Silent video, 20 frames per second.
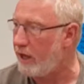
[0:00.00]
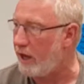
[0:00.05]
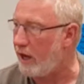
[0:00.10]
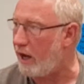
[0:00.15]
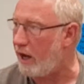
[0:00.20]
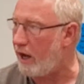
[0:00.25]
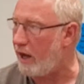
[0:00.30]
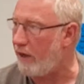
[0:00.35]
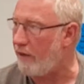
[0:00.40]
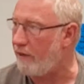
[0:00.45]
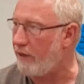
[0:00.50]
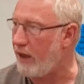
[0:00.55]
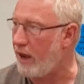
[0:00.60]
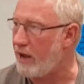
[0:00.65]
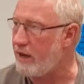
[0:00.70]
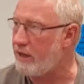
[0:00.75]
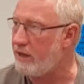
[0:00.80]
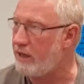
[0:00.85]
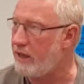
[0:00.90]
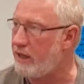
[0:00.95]
The
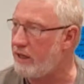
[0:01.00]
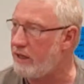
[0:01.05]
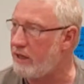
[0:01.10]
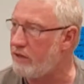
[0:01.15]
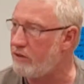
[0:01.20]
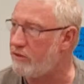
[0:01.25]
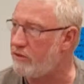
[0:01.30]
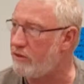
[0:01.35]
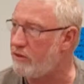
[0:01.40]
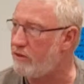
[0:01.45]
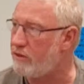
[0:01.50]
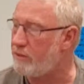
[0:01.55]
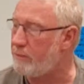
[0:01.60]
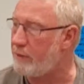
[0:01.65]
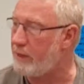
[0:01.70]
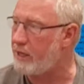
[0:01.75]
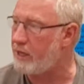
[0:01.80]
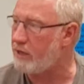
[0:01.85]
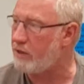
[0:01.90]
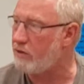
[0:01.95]
idea is the
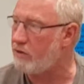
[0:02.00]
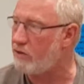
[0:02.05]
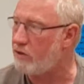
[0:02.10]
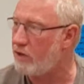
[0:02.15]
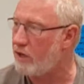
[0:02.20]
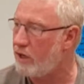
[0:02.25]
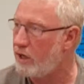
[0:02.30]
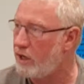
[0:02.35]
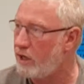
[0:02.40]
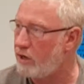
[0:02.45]
beacons